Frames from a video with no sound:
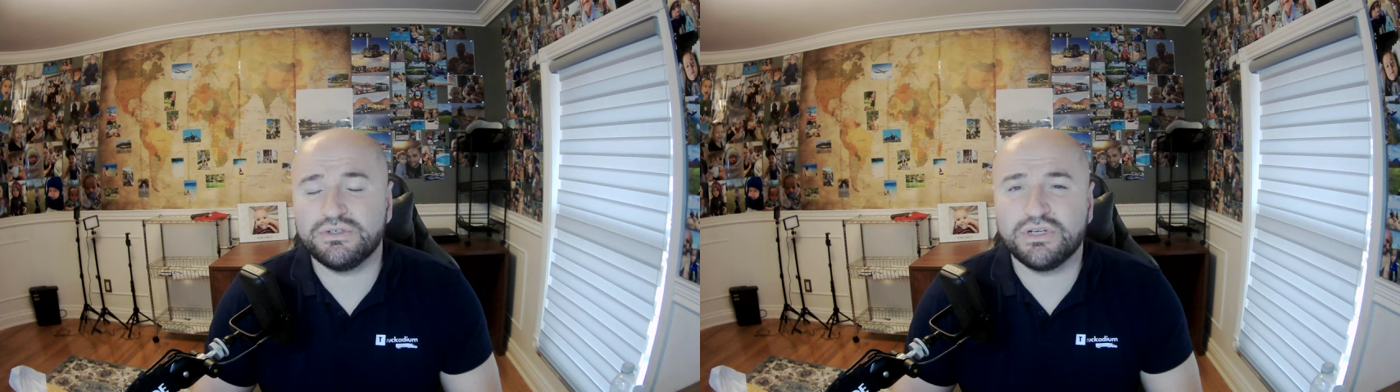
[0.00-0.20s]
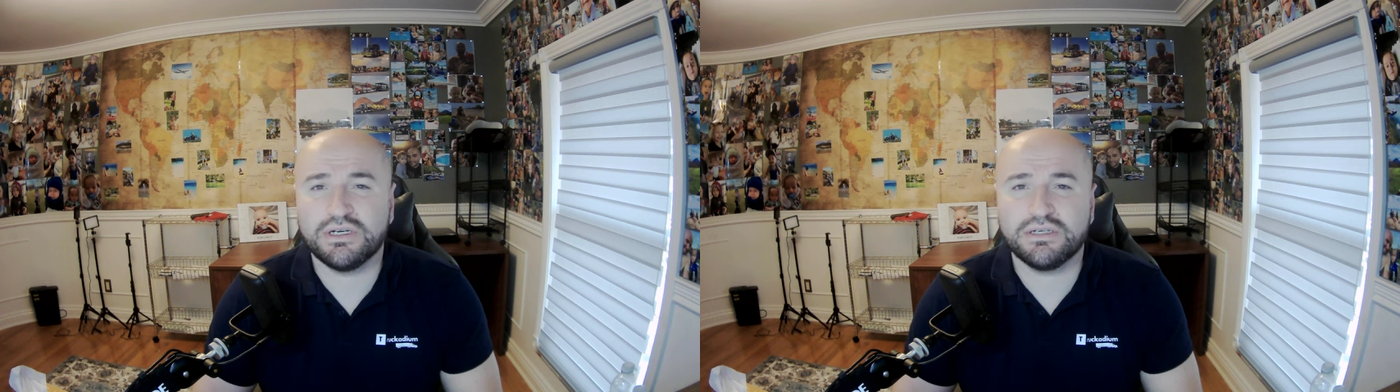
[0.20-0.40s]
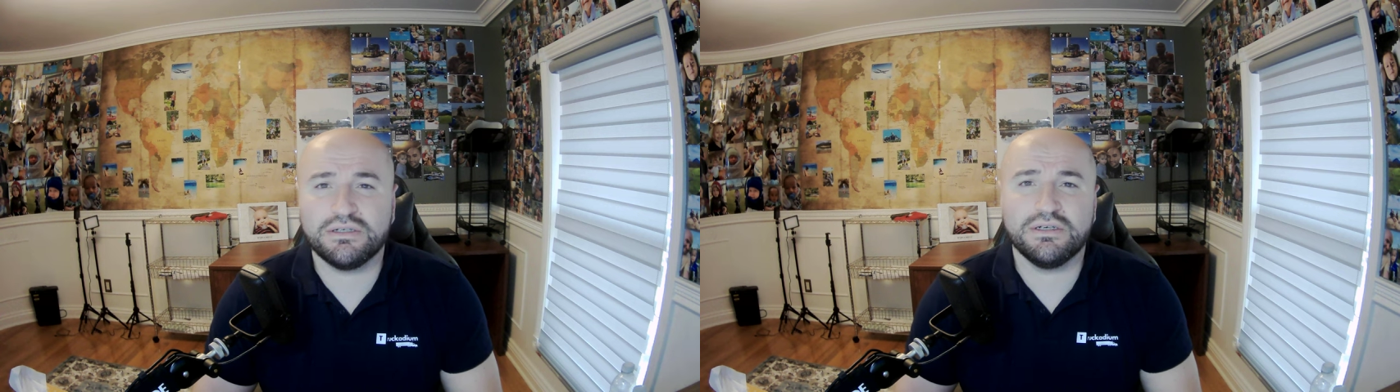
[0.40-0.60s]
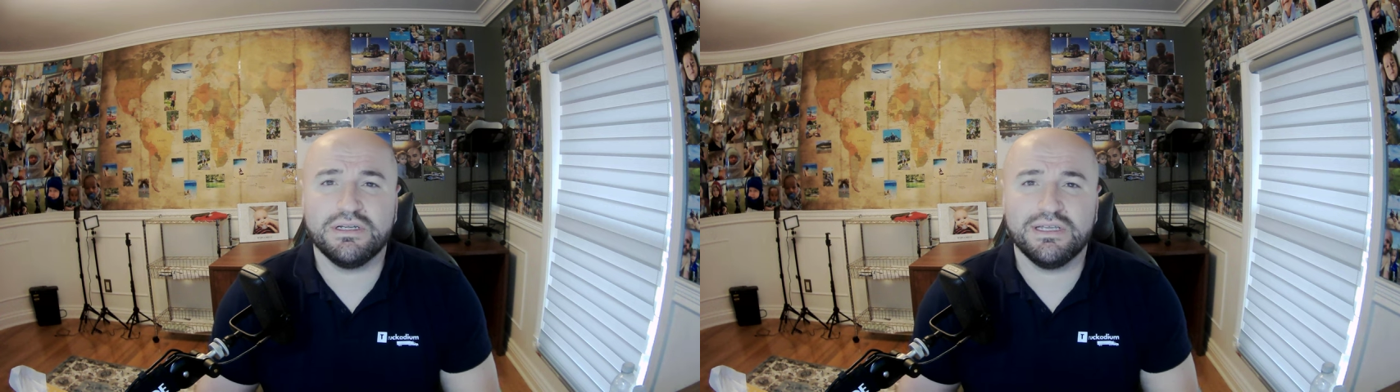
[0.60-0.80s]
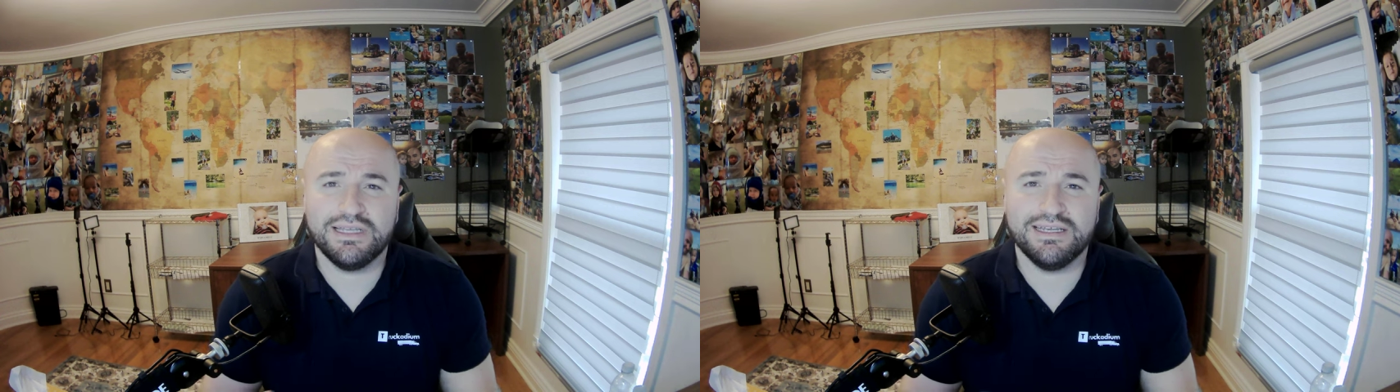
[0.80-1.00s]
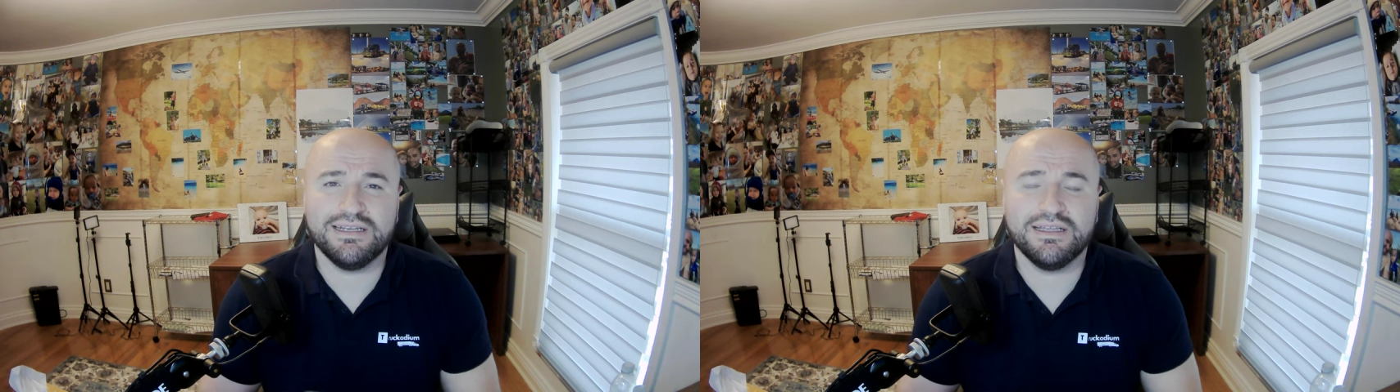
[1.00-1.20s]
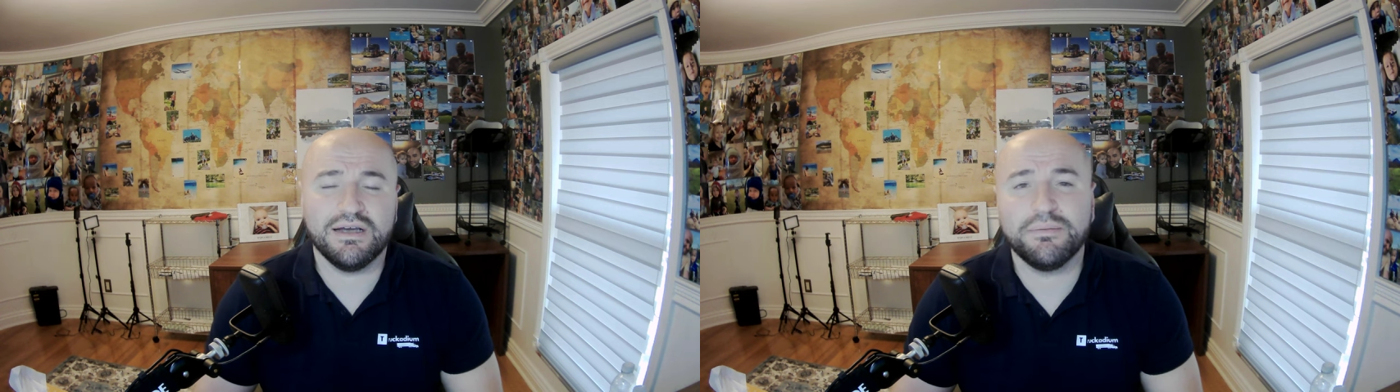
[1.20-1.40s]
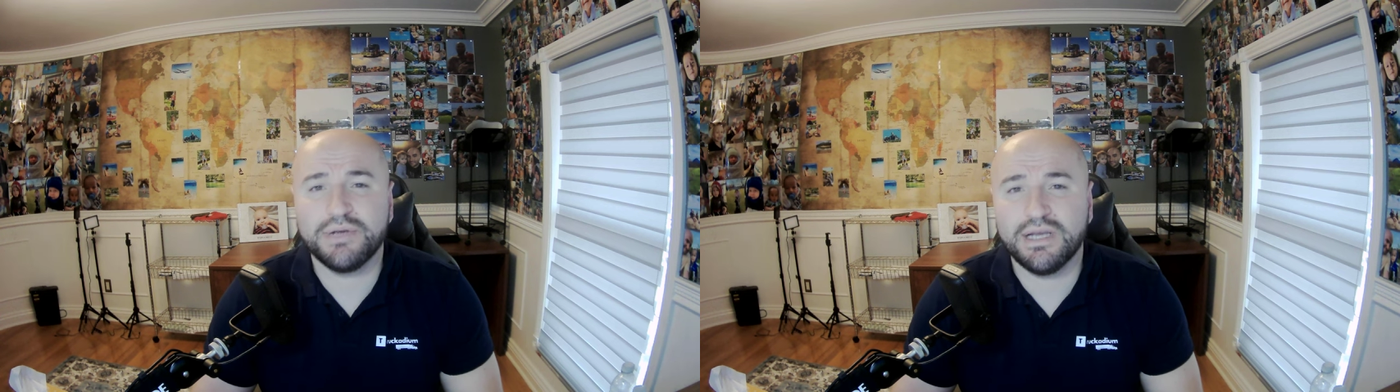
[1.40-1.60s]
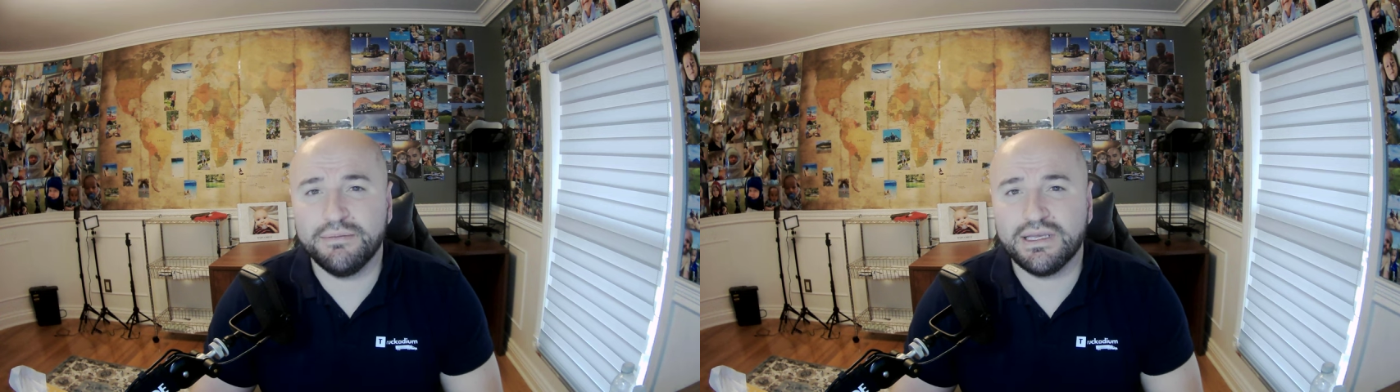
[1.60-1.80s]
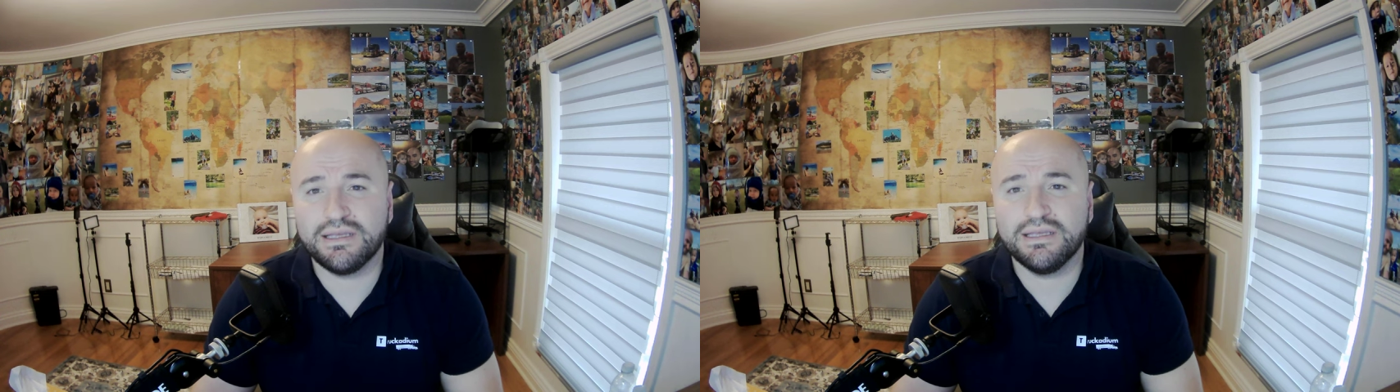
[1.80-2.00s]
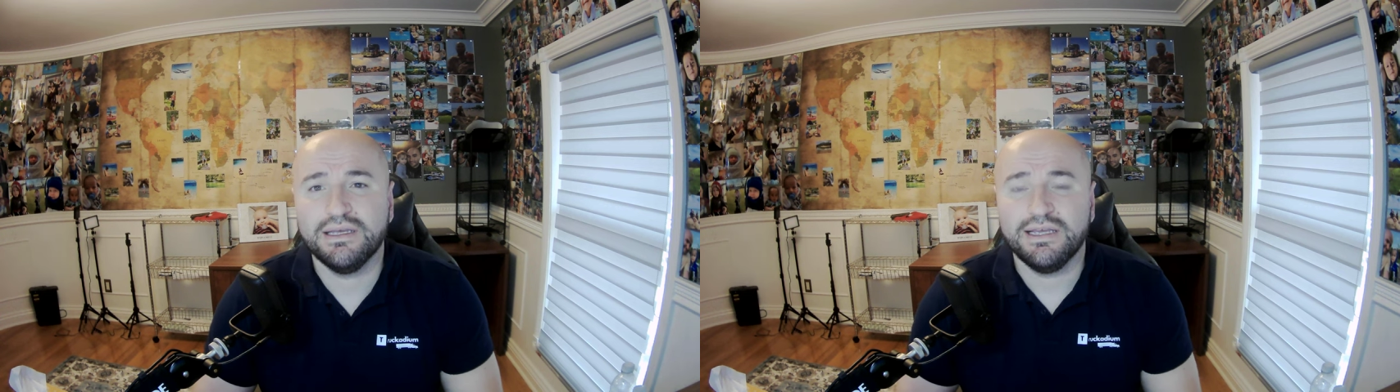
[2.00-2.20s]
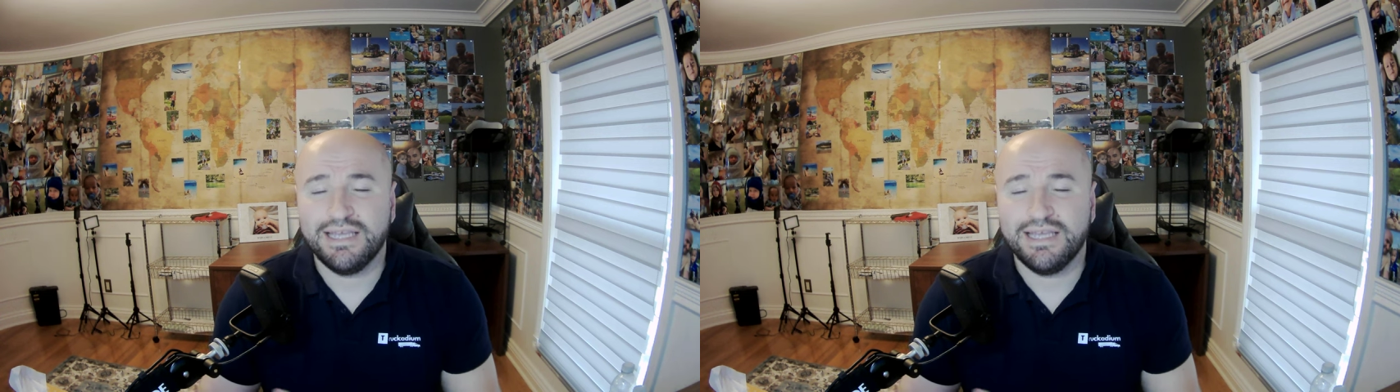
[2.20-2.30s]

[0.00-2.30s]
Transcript: instructor in the upcoming